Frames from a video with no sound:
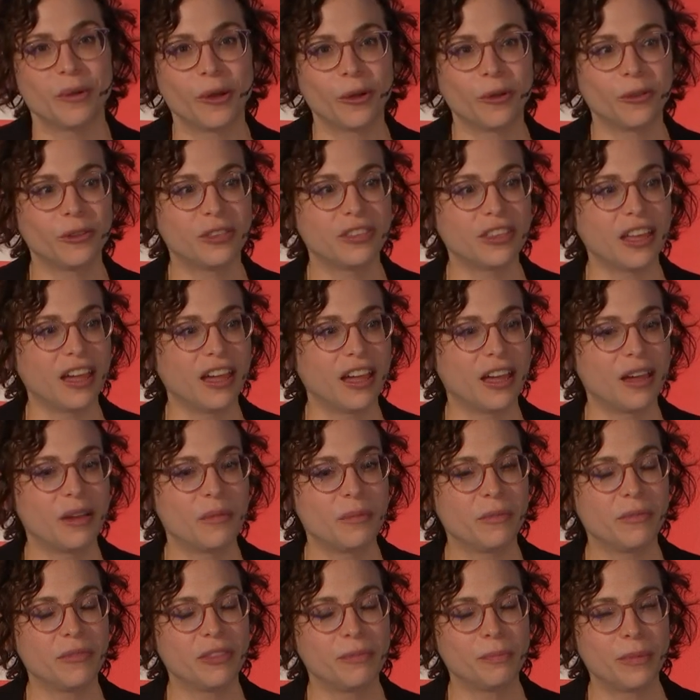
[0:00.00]
both
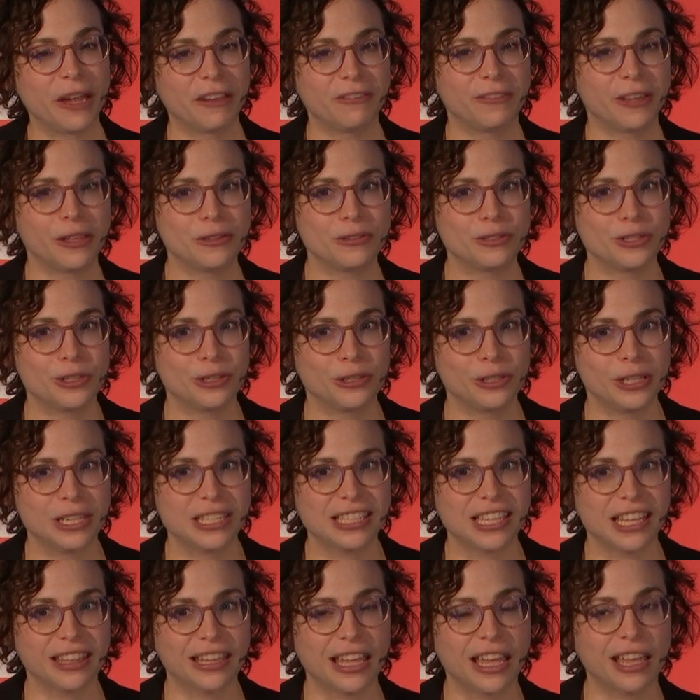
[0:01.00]
my fellow
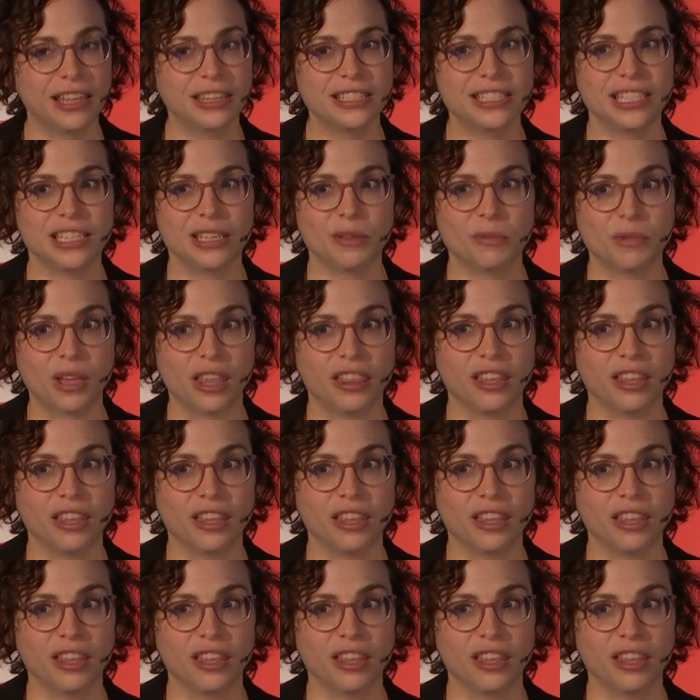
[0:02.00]
journalists on the health team